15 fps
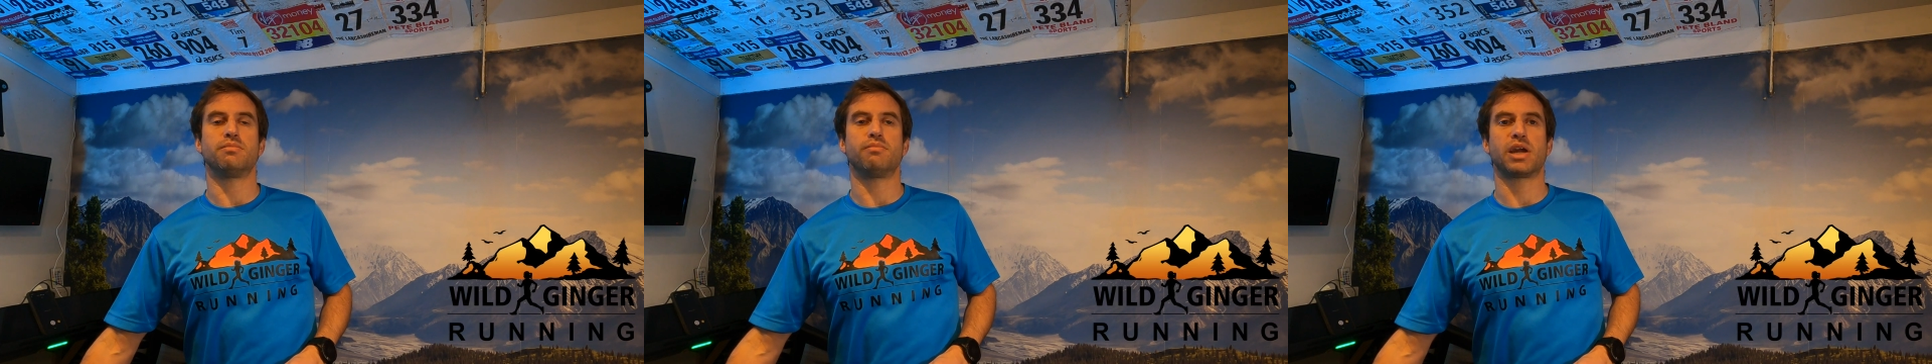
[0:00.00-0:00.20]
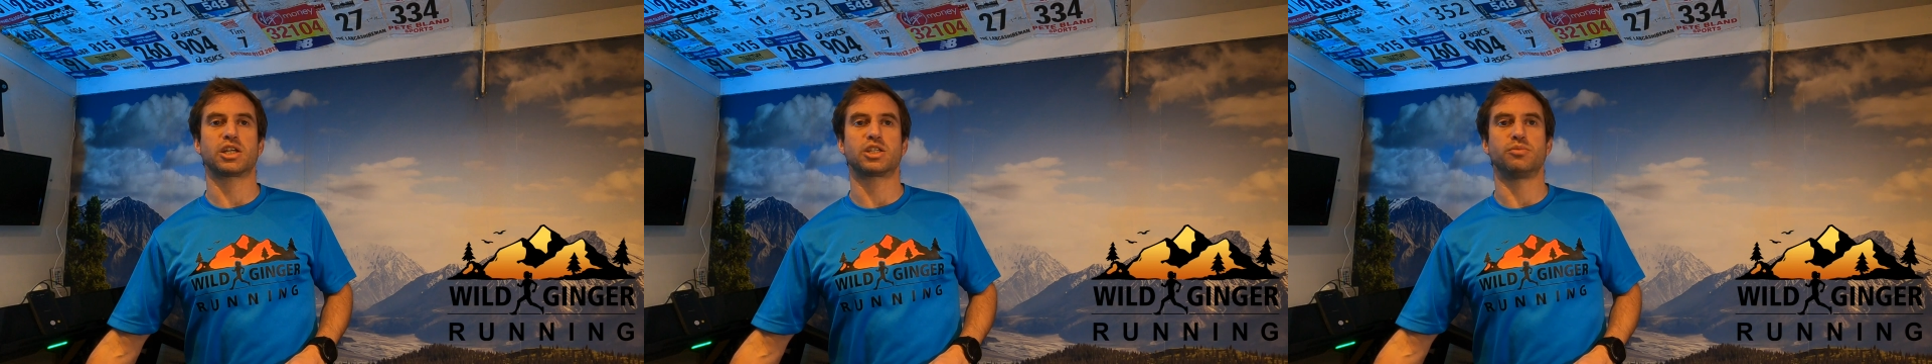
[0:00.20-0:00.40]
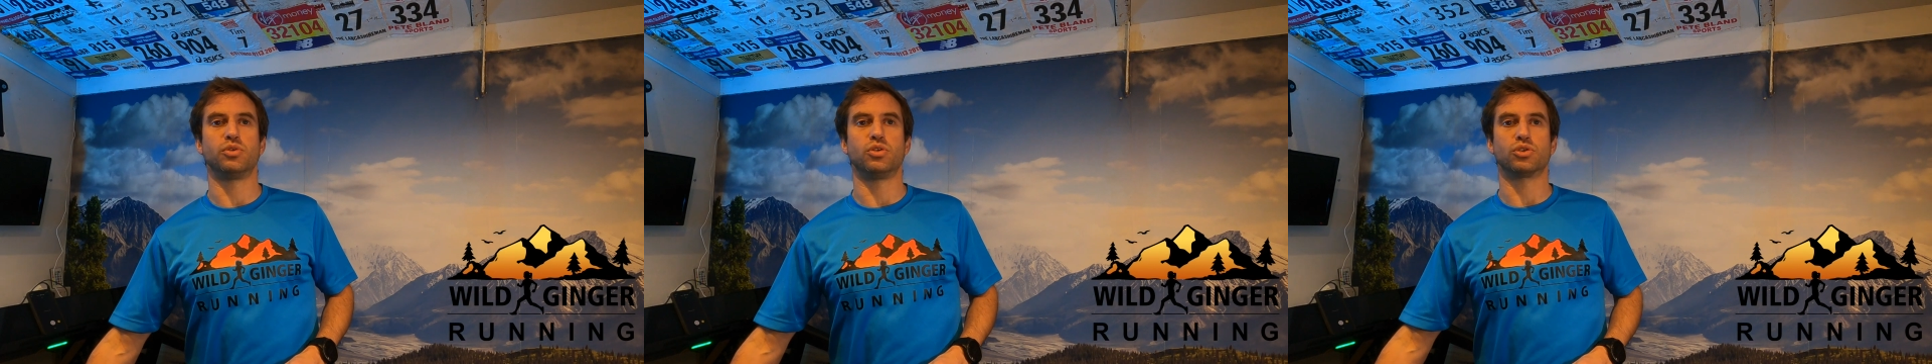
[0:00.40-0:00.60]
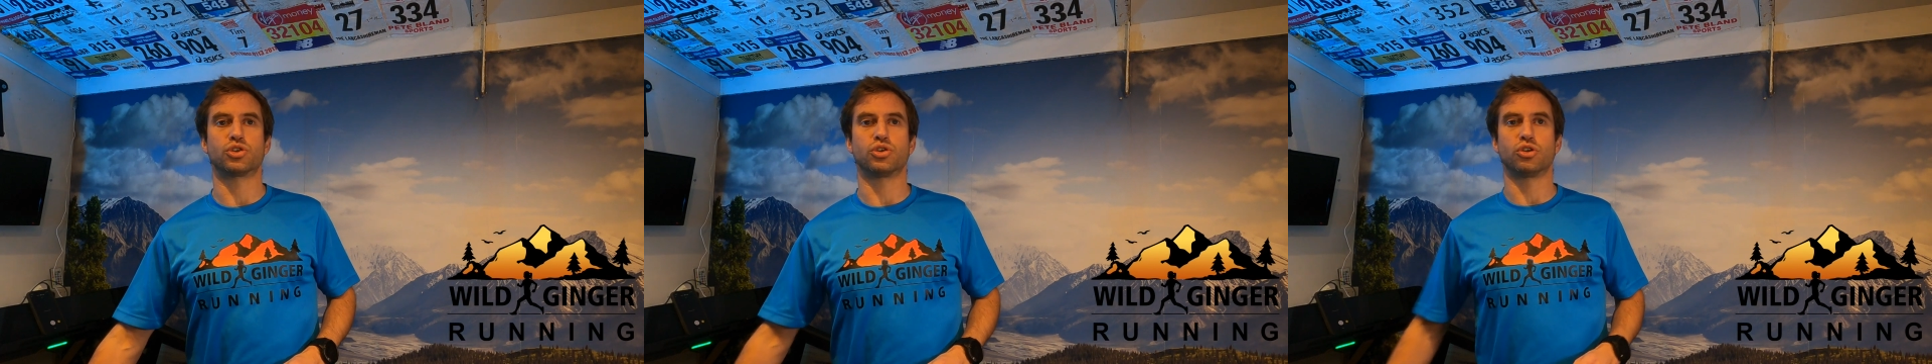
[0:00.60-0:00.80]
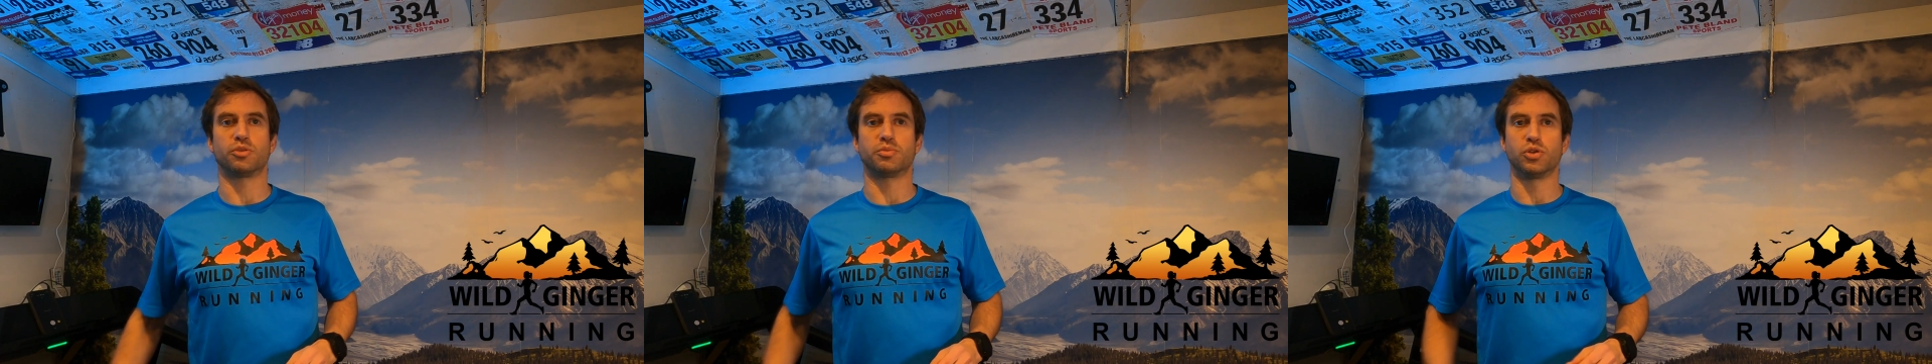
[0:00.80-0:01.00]
maximal
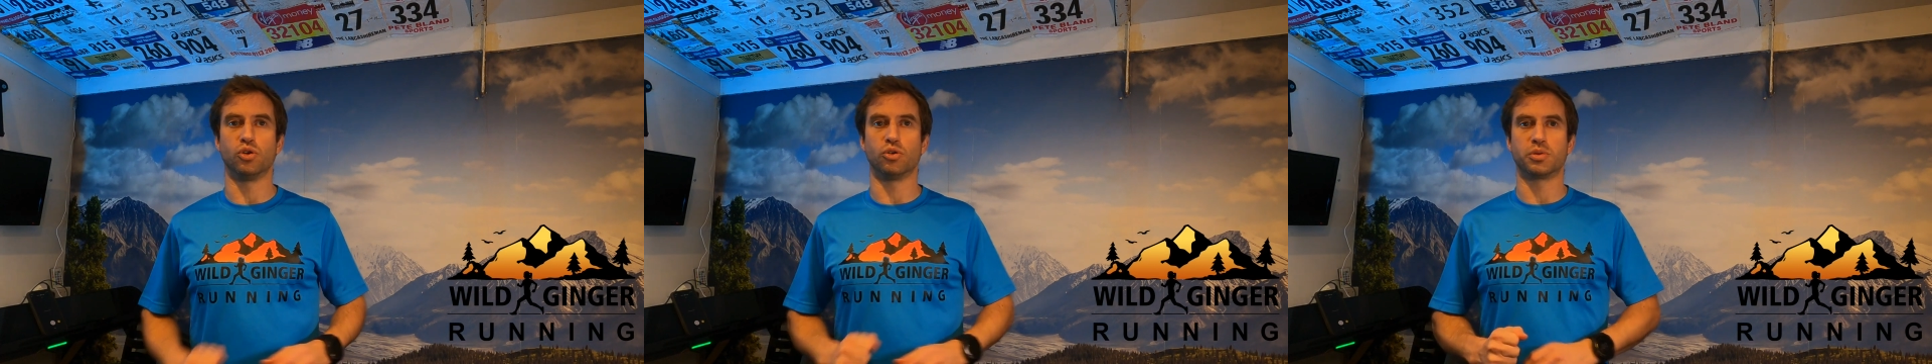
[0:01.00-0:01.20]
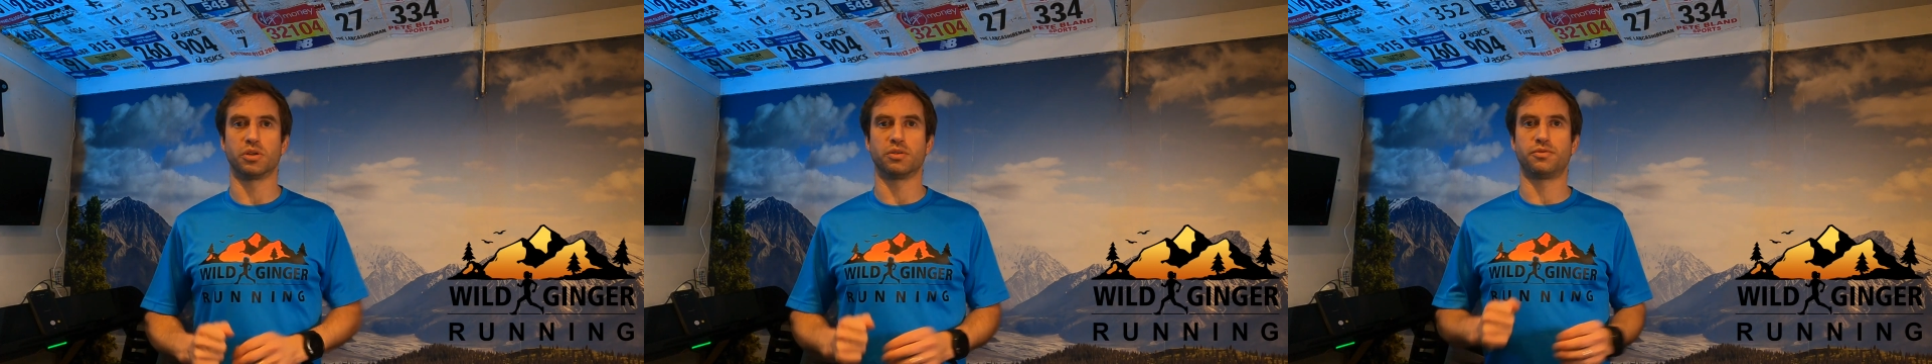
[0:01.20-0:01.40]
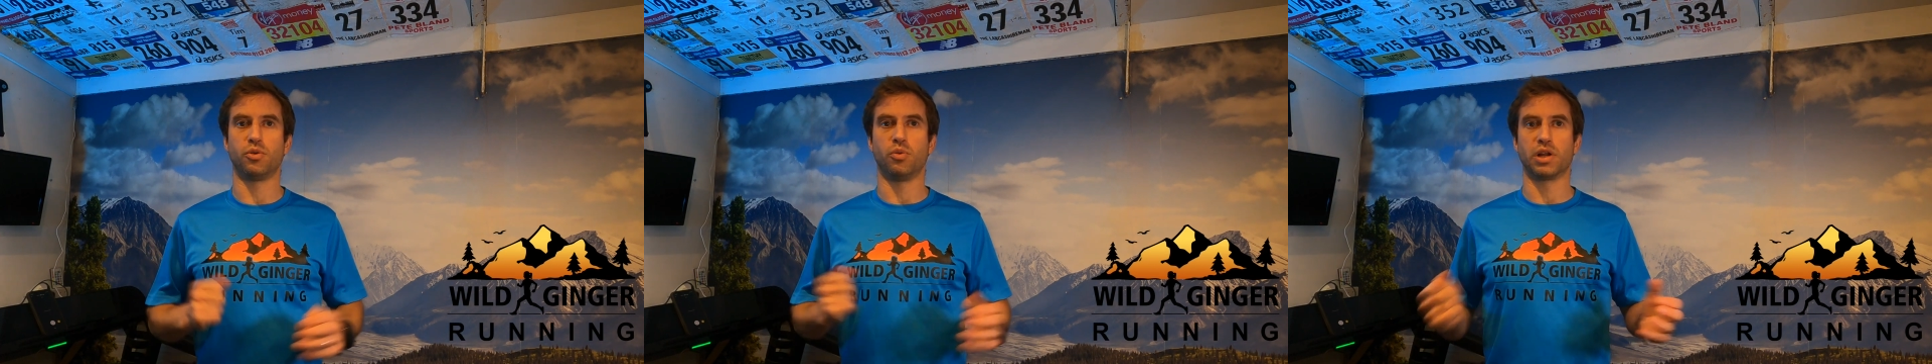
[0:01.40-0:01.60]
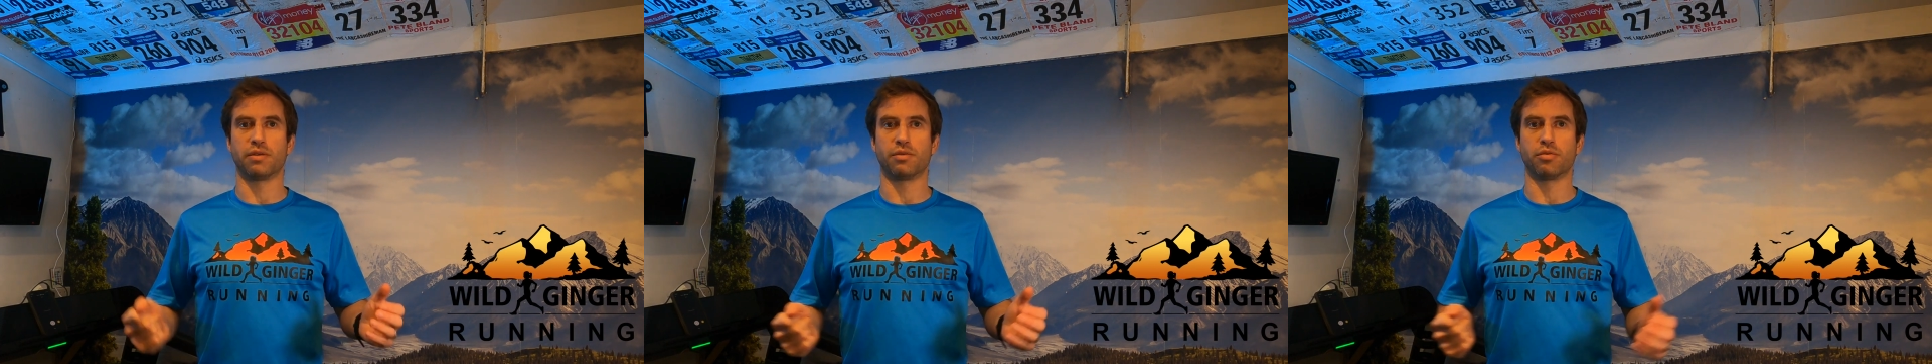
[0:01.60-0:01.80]
shock absorption for whatever